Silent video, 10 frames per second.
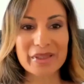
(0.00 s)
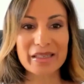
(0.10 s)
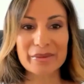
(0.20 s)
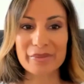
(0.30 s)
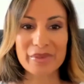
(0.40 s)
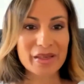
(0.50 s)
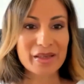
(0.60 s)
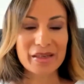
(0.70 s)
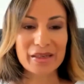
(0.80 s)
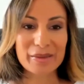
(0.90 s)
Yeah.
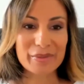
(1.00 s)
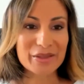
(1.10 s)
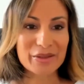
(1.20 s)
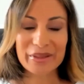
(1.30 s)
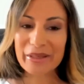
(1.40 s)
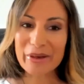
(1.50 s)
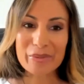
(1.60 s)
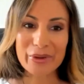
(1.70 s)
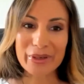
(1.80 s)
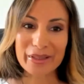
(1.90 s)
That's a really
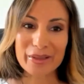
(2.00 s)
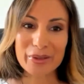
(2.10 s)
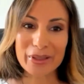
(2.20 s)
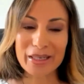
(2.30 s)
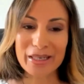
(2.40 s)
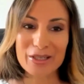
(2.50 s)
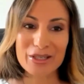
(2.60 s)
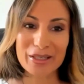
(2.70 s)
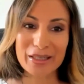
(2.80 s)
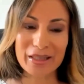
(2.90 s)
great point.
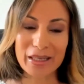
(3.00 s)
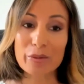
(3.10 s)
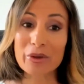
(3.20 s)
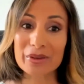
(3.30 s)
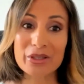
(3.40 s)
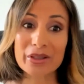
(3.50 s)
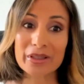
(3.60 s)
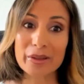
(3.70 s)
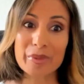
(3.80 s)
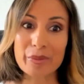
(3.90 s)
Communication, I think, and we'll talk
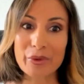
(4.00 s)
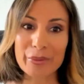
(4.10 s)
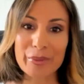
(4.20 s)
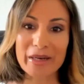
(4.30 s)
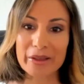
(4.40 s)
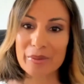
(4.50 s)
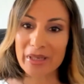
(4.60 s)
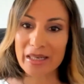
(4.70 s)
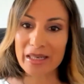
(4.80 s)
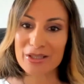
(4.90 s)
a little bit more about
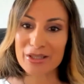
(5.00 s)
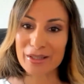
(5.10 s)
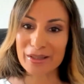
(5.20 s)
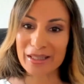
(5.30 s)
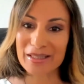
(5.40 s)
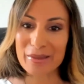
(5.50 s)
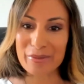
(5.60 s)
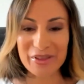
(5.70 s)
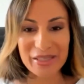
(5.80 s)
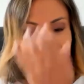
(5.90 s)
communication in
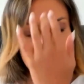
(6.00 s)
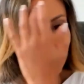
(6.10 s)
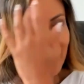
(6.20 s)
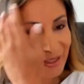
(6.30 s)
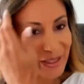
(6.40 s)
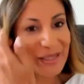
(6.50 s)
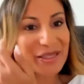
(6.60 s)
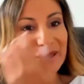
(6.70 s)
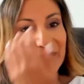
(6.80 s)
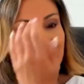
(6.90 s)
some of these other questions
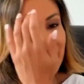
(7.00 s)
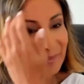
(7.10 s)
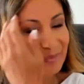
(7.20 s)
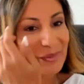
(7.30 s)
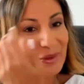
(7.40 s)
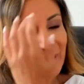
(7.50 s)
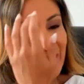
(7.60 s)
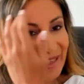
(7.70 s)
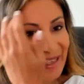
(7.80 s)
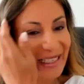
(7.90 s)
that
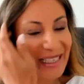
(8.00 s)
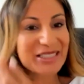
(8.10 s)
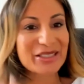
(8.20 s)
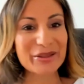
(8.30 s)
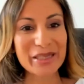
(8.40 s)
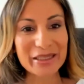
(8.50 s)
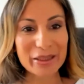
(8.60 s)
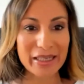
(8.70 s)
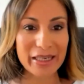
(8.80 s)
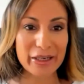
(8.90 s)
I'll ask you a
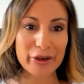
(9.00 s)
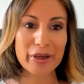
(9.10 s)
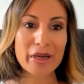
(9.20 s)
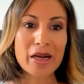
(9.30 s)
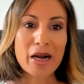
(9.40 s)
little later.